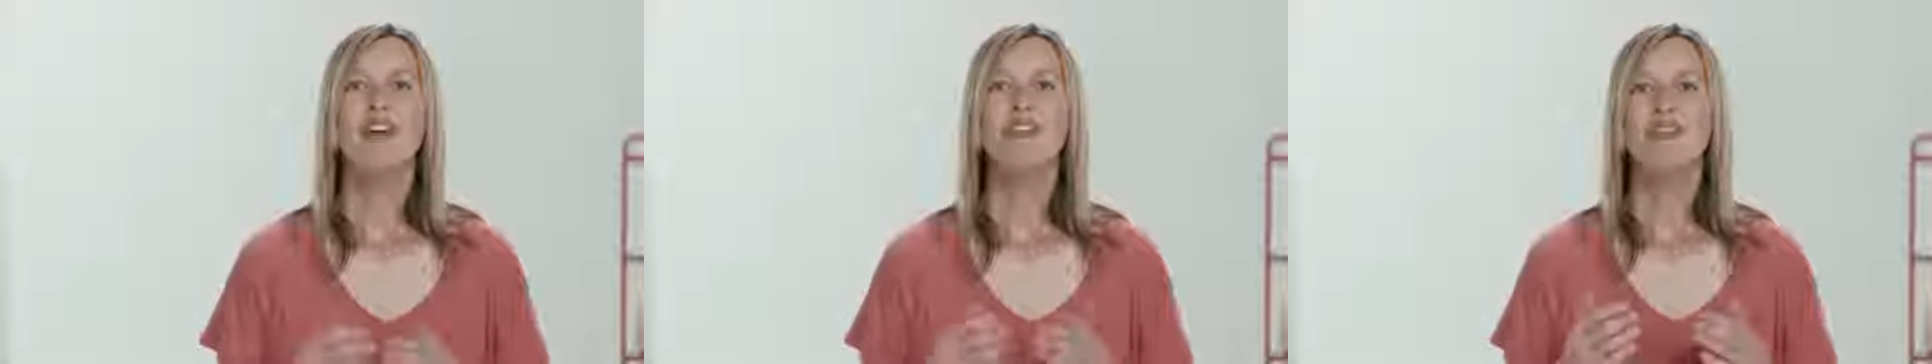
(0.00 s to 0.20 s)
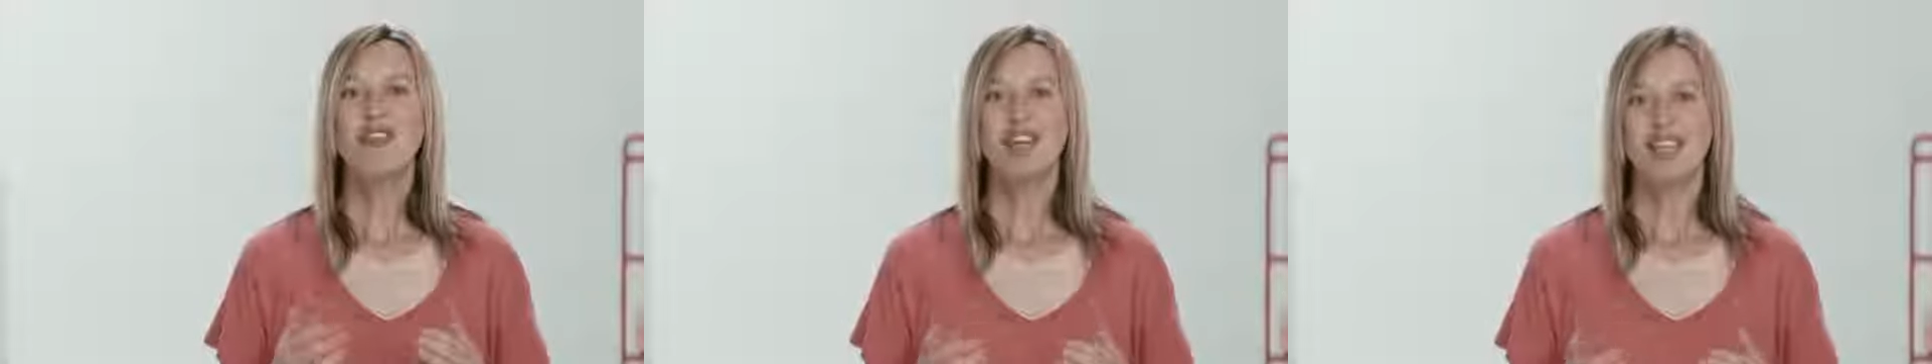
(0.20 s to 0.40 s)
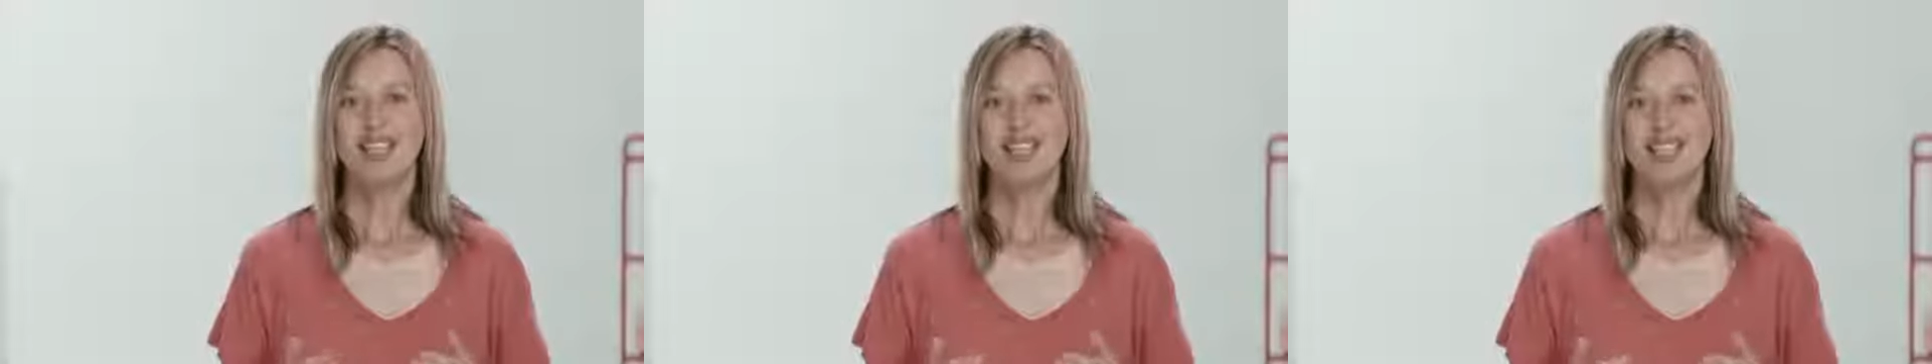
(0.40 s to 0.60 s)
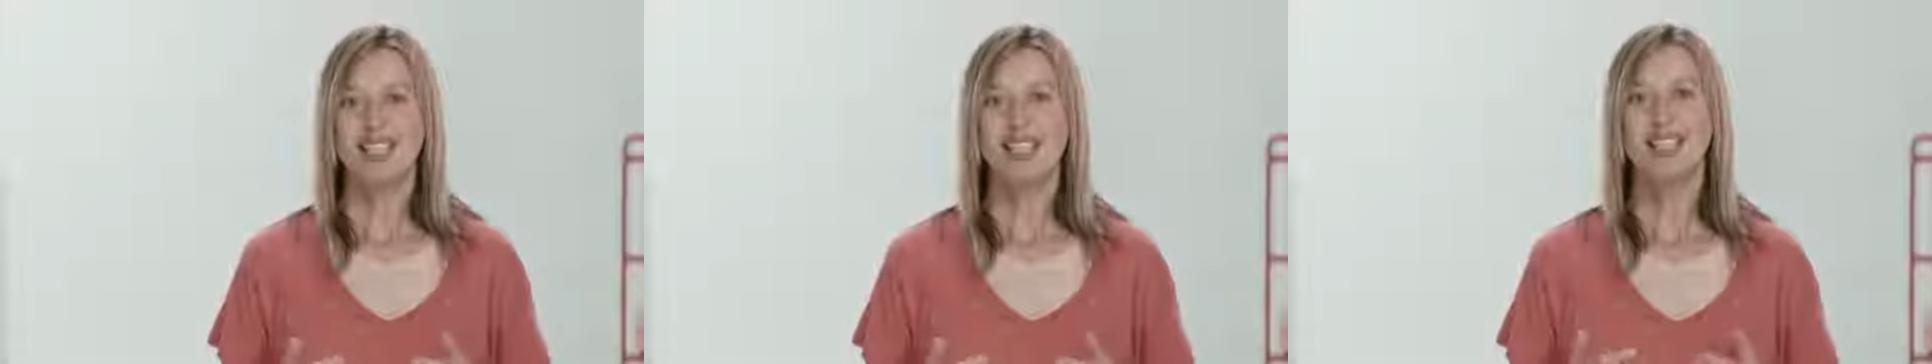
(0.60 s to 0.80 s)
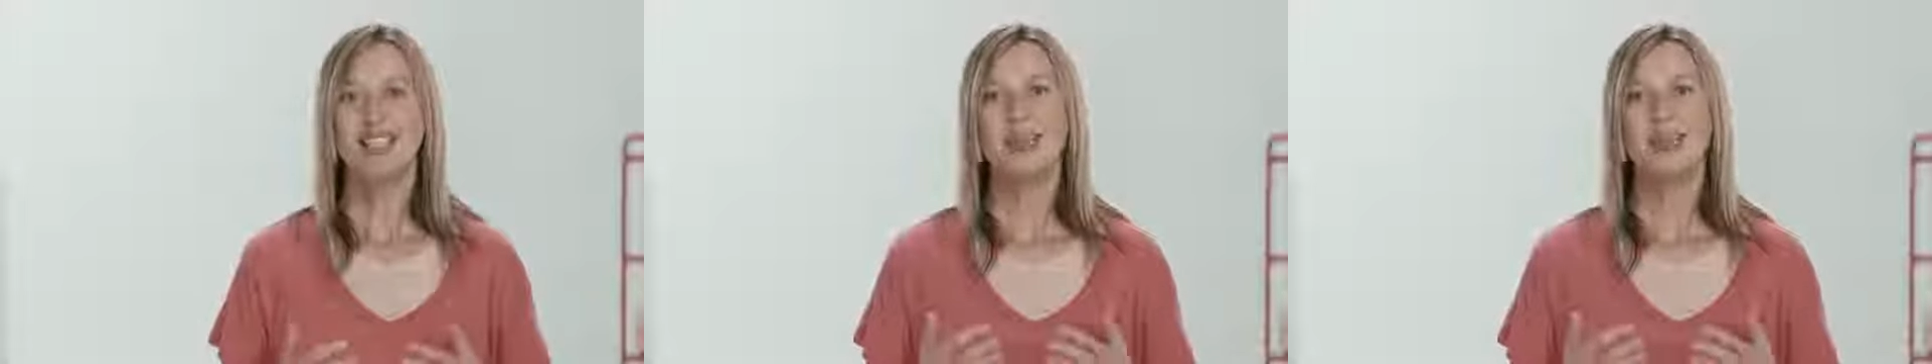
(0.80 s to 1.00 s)
First,
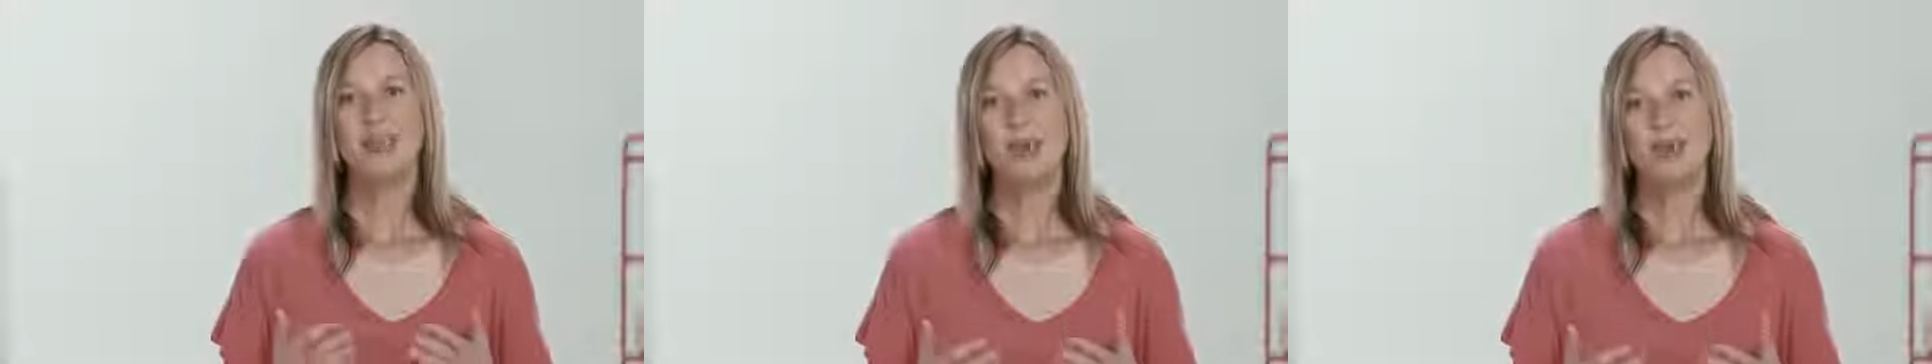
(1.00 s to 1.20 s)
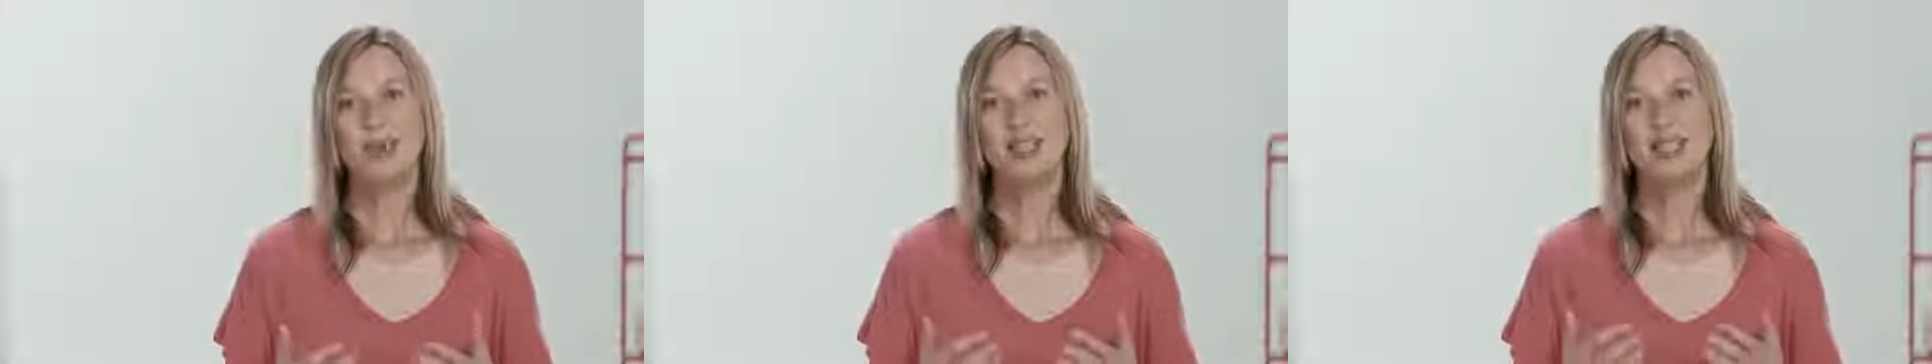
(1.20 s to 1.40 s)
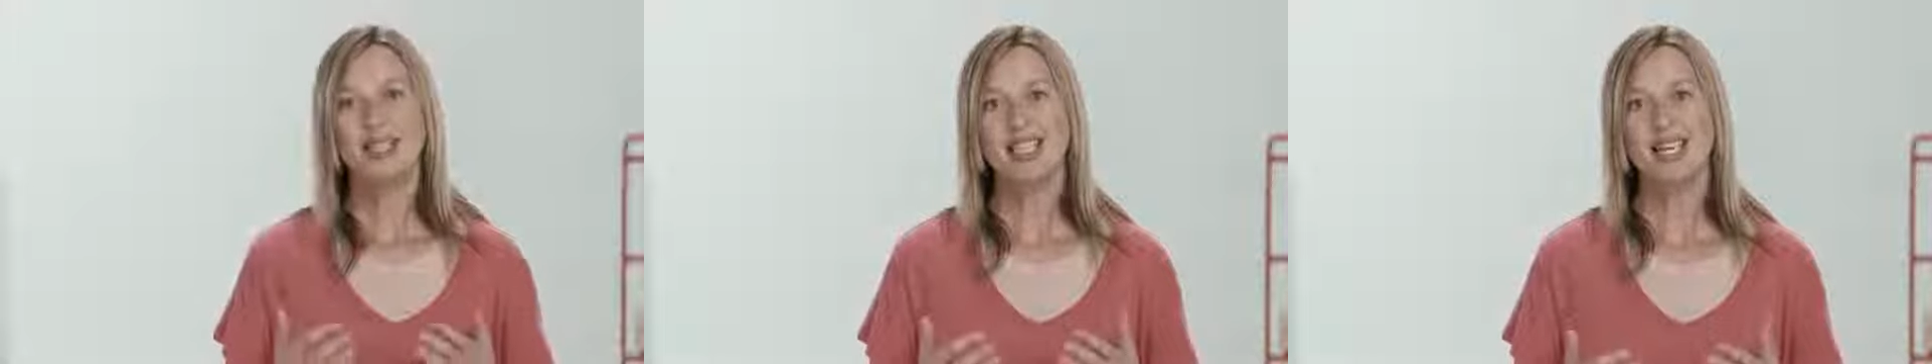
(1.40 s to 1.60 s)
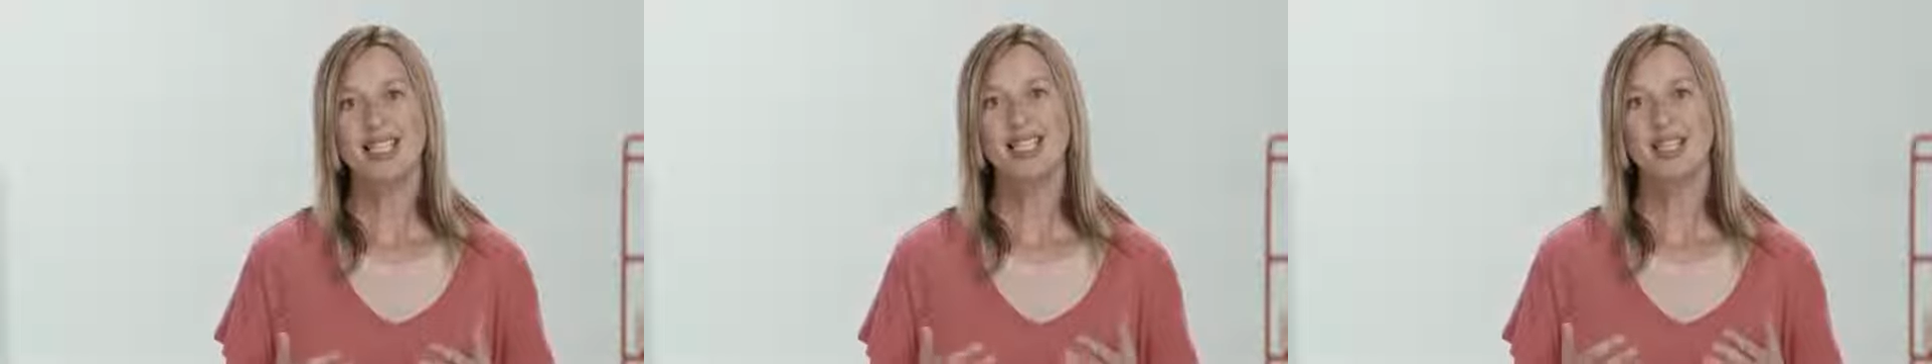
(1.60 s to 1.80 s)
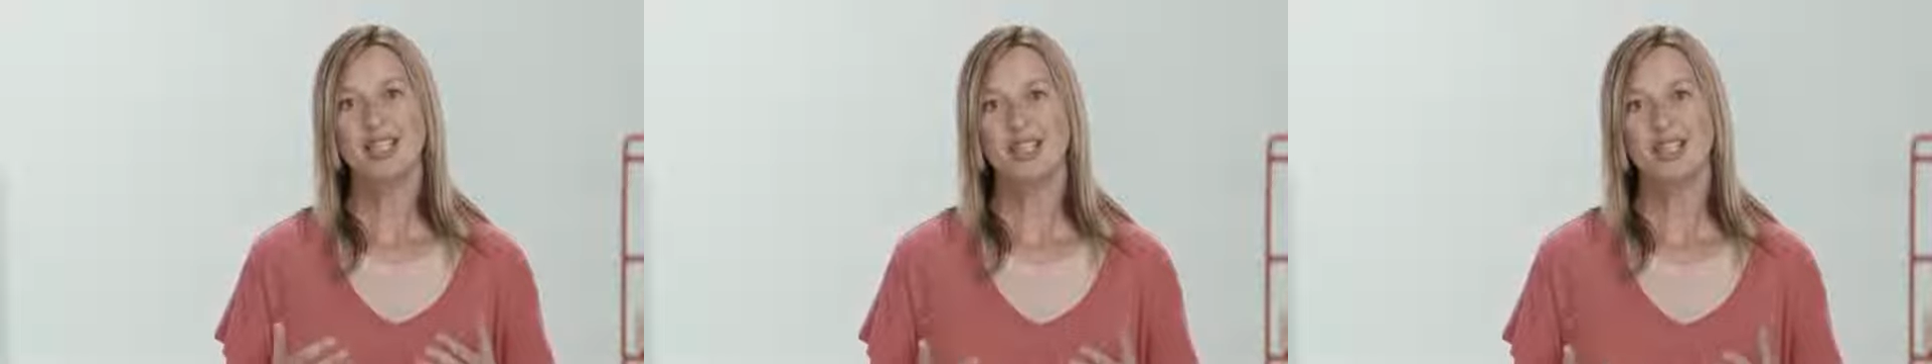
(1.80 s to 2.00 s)
it's important to
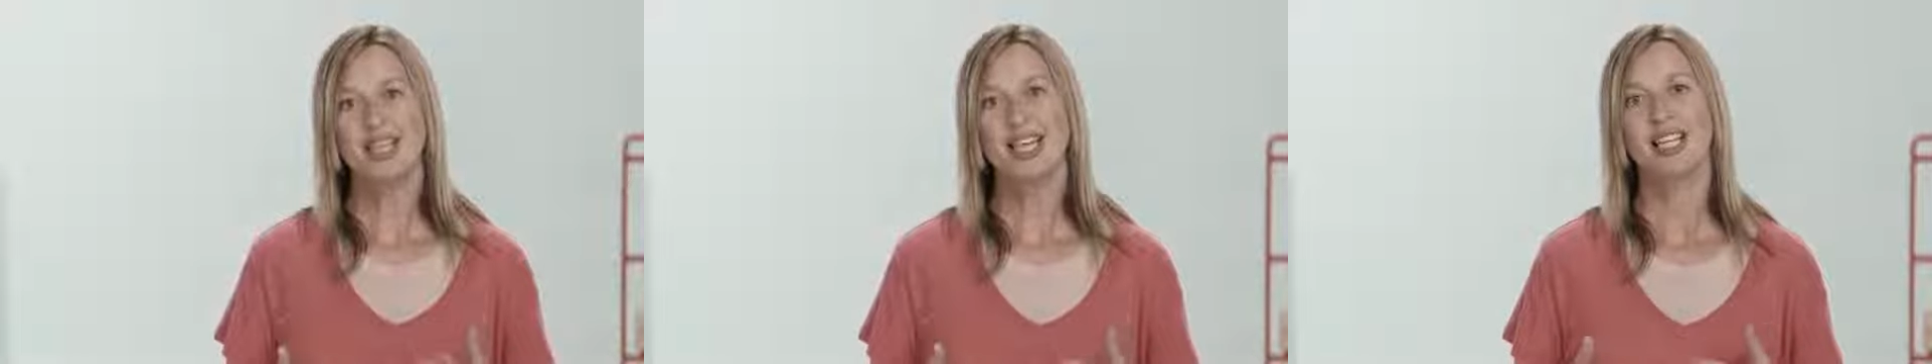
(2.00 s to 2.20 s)
take a look